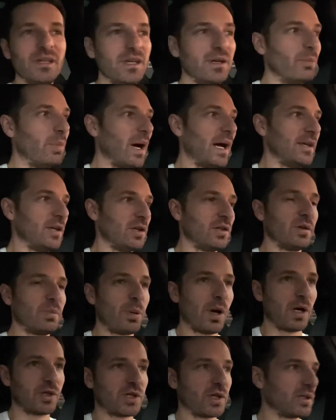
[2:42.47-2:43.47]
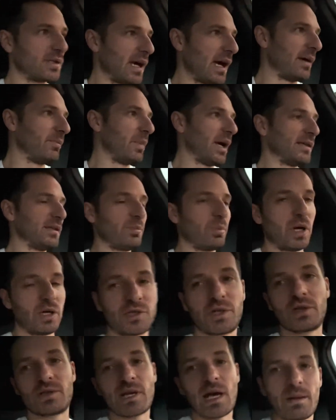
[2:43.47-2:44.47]
by your departure time. My
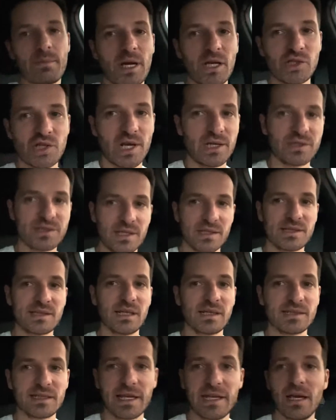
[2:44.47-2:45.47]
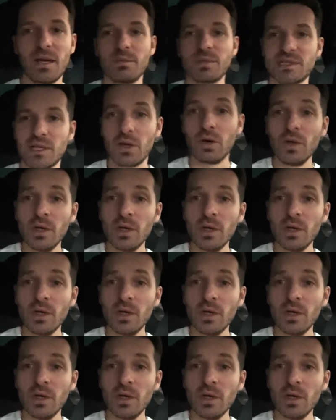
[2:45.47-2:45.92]
departure time I changed to 6 a.m. So